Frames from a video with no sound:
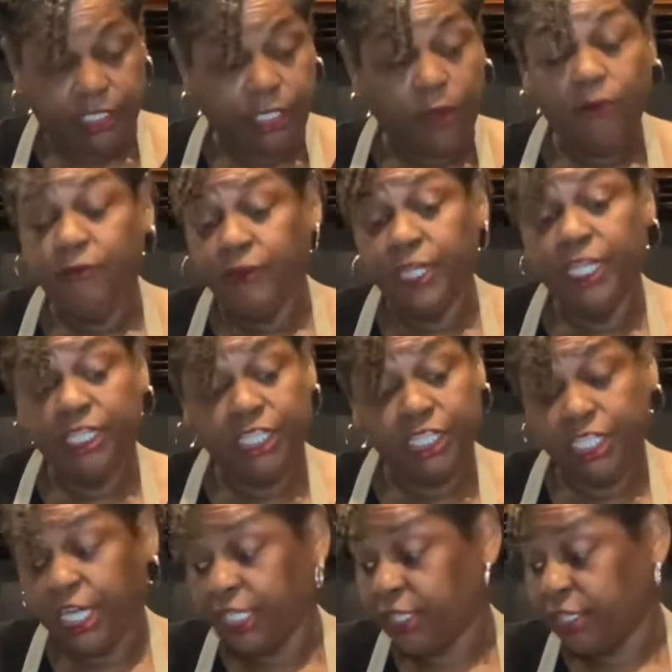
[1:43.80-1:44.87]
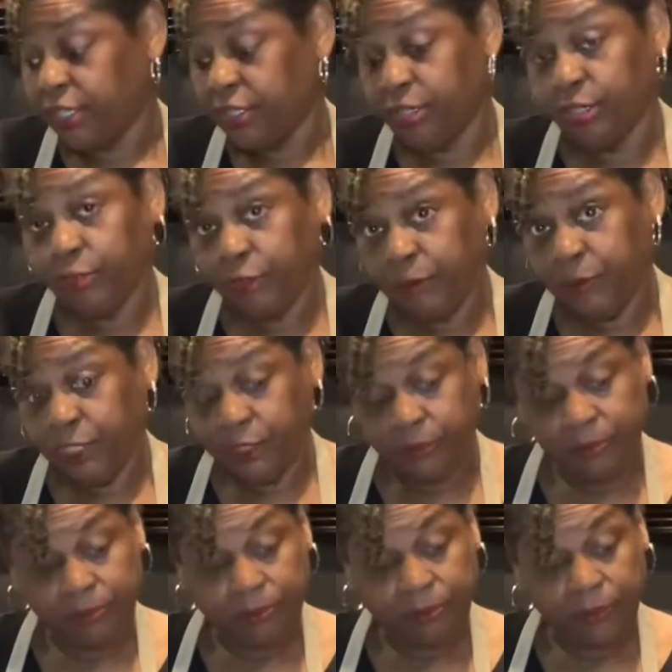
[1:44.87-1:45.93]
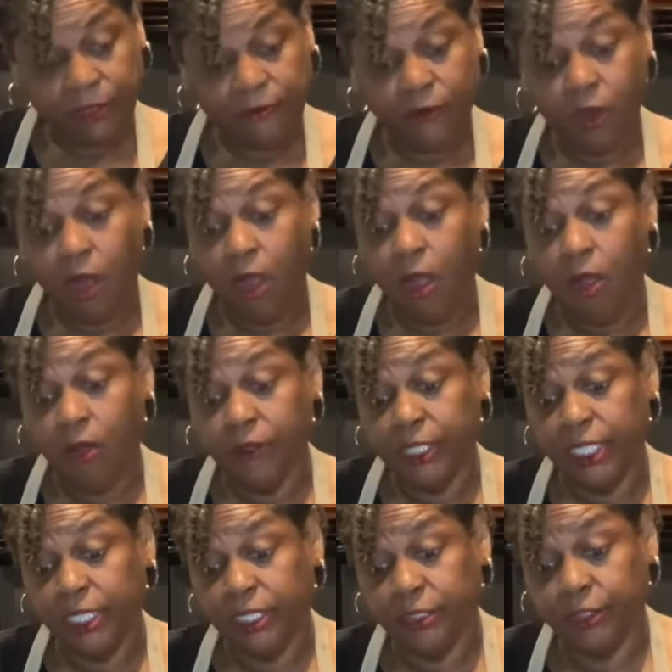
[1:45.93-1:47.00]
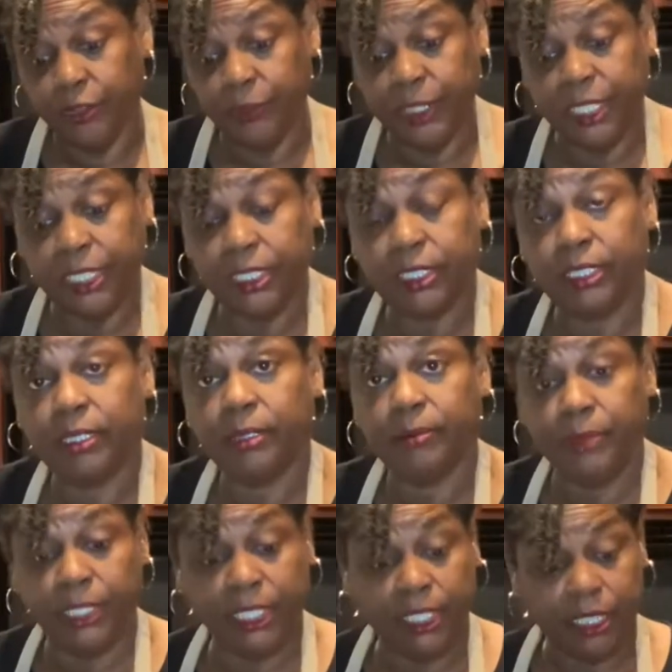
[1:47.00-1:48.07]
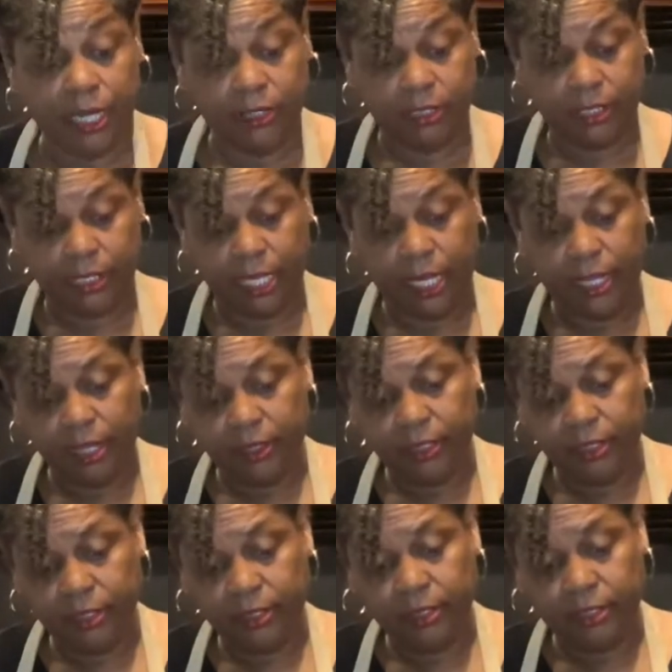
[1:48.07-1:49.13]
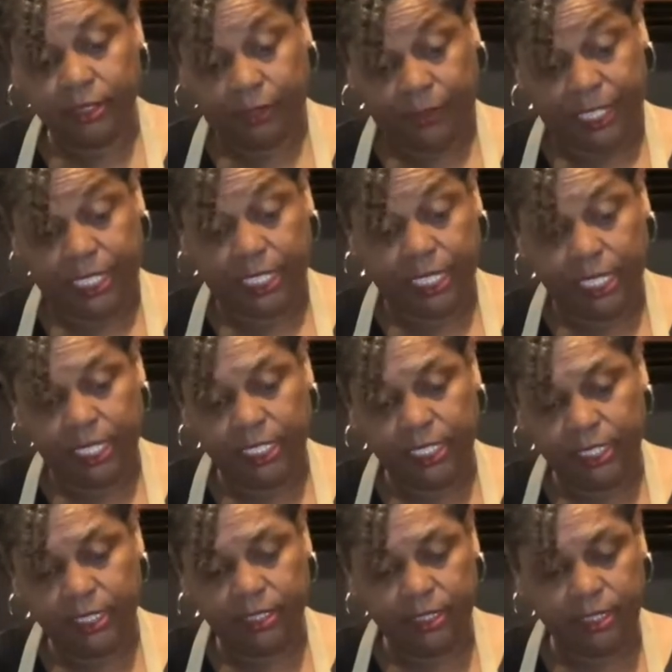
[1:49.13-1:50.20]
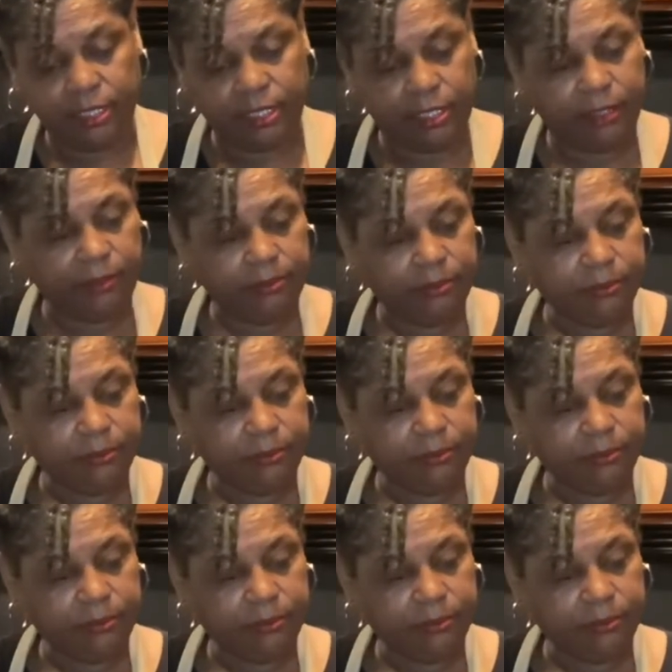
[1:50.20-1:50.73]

Don't forget to check the description for all the ingredients. Putting in our scallions, green onions,